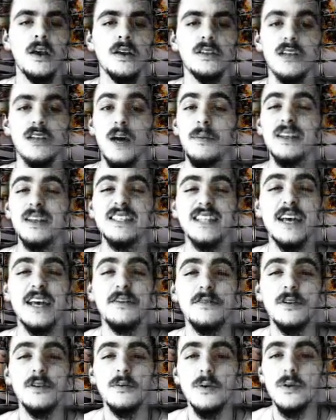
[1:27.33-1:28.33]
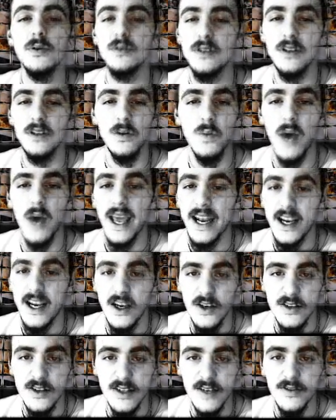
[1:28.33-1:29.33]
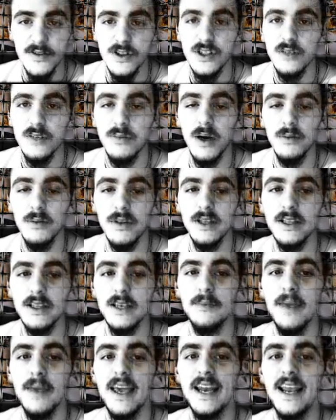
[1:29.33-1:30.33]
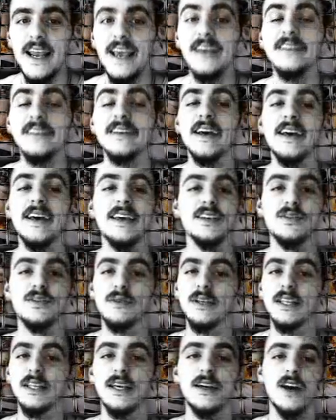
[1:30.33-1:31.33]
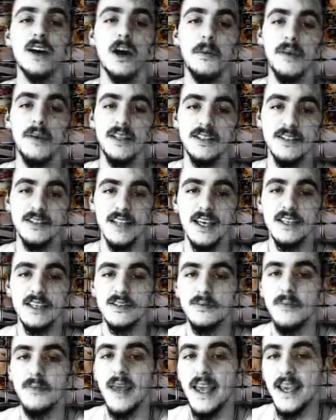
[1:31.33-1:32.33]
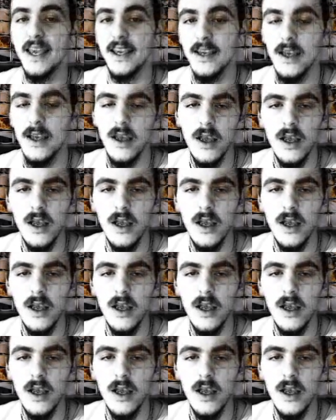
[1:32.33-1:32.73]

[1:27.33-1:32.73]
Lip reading: Thomas left her post at the White House after she publicly made anti-Israeli comments last May,